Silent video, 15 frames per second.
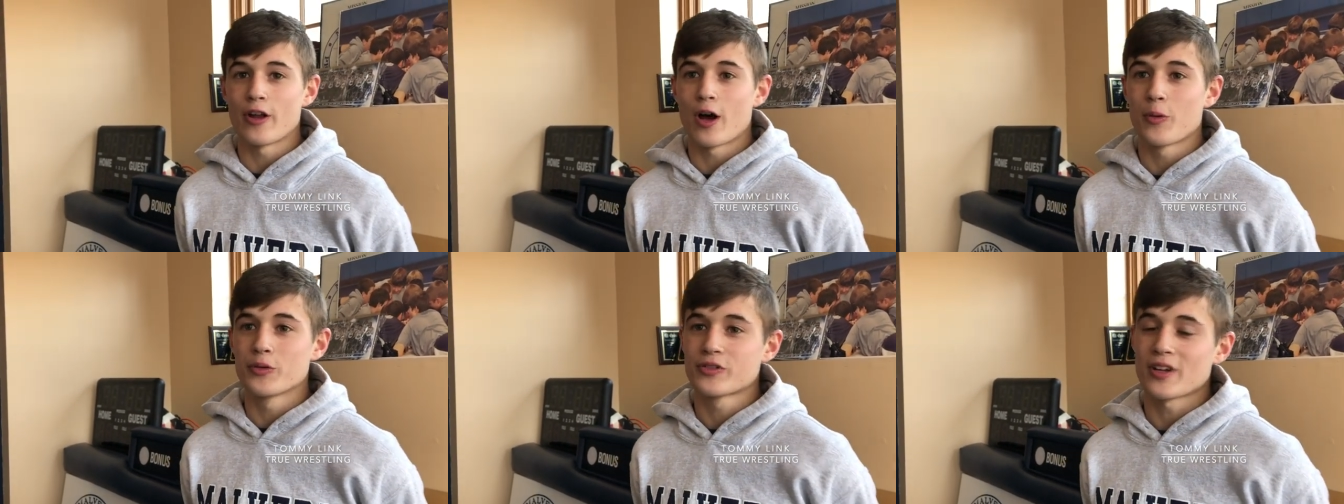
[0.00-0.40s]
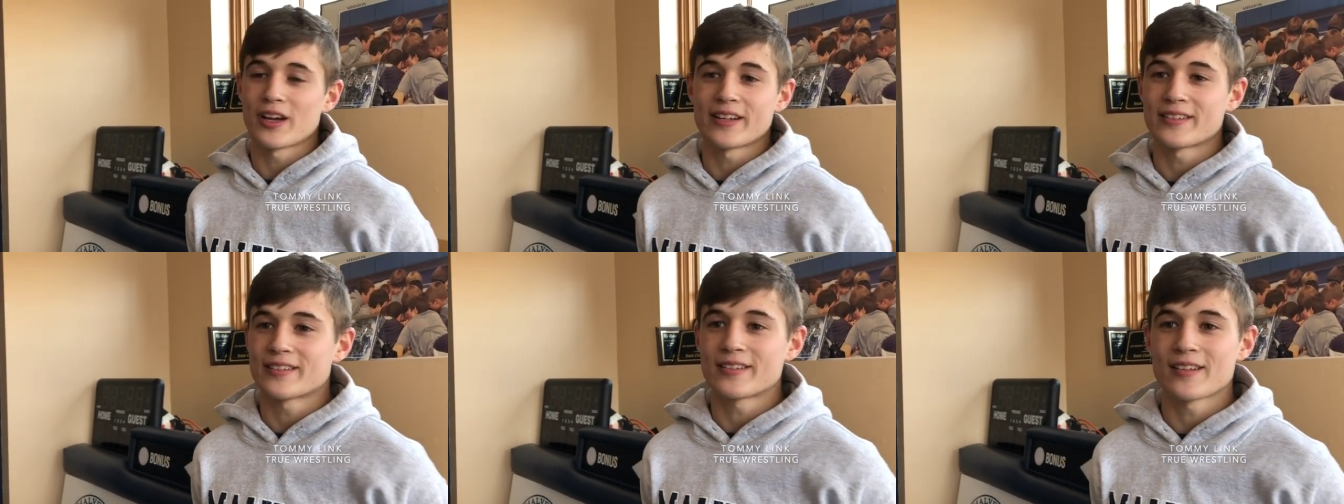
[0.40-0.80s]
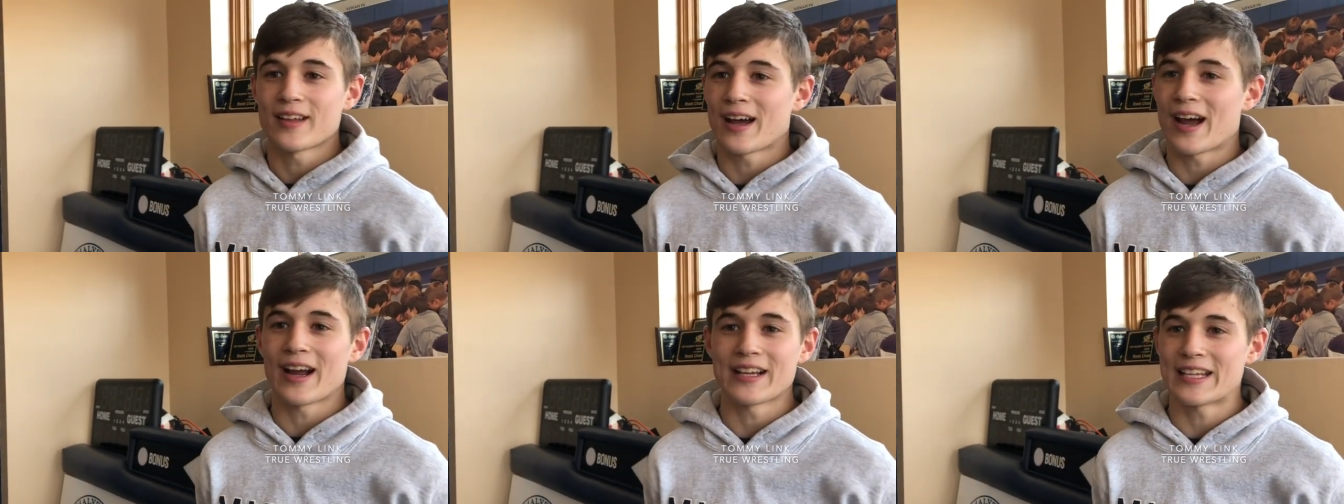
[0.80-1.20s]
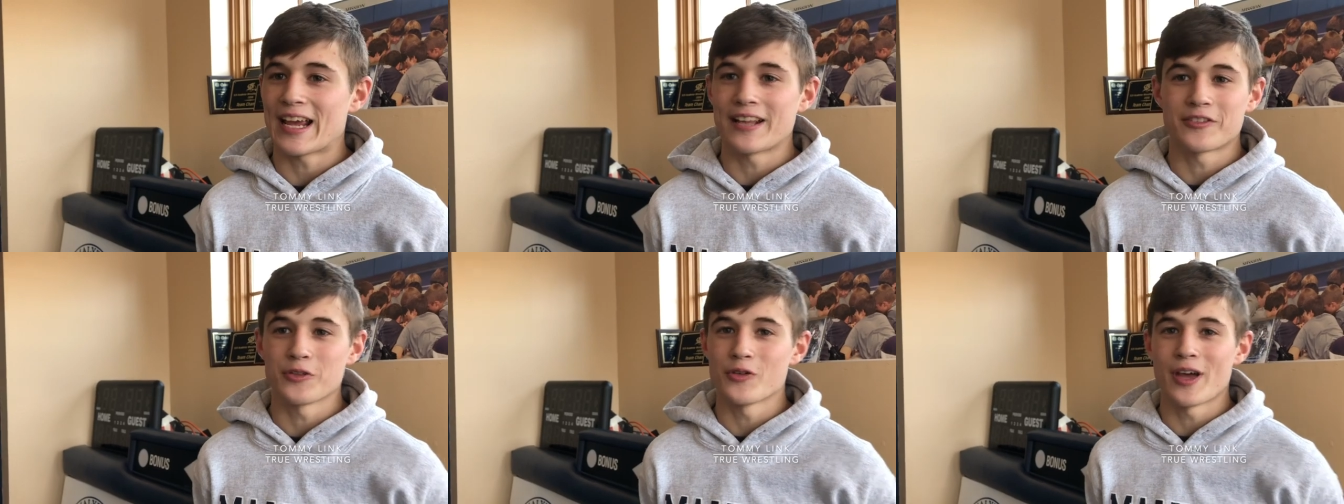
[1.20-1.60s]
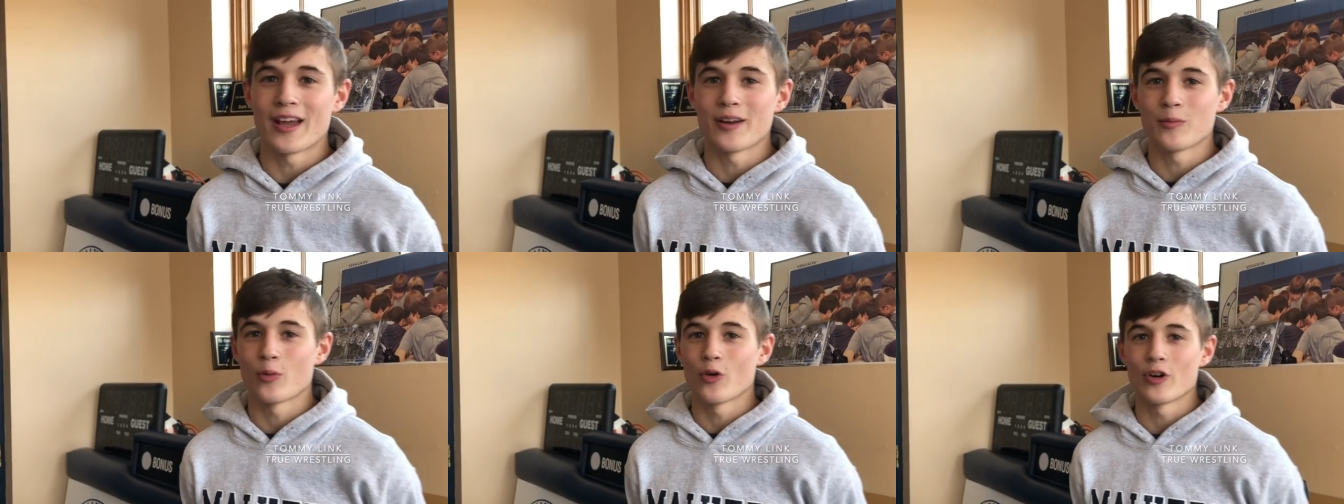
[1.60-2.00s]
I was like I can't do
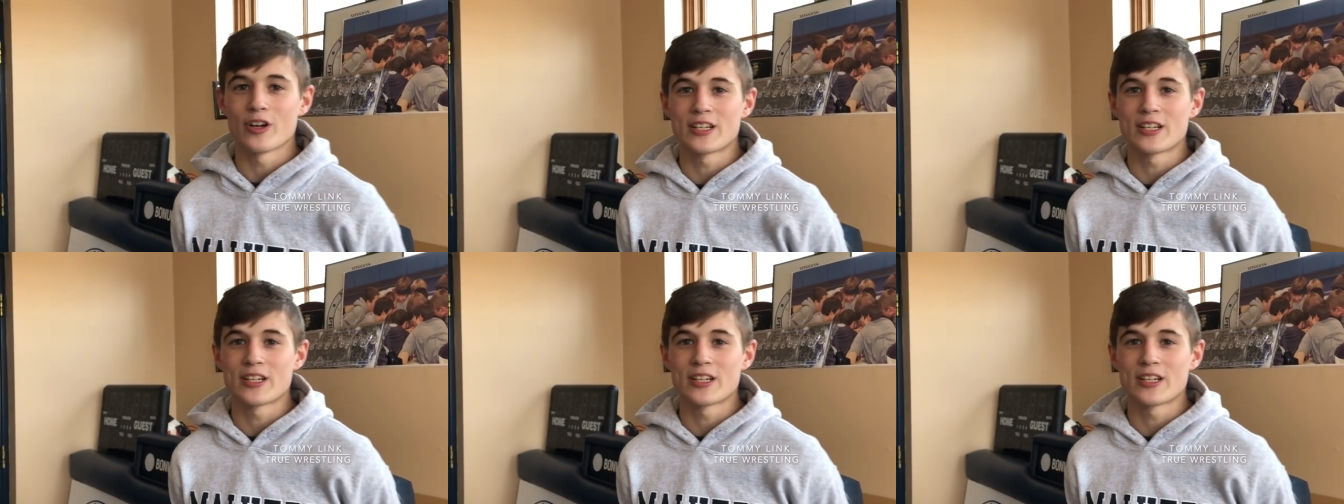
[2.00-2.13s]
that anymore.